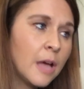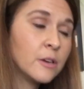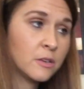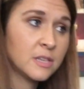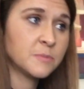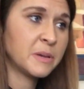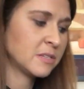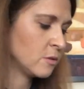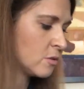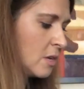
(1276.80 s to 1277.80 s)
I heard these bass
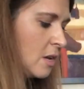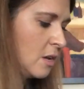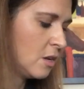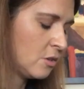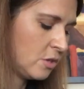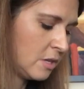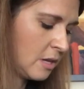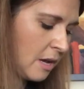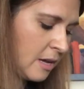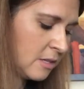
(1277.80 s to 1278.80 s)
notes. She
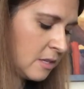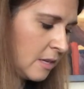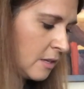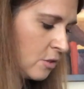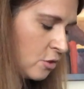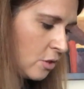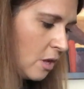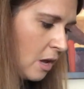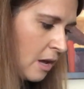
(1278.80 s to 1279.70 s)
hides like a child.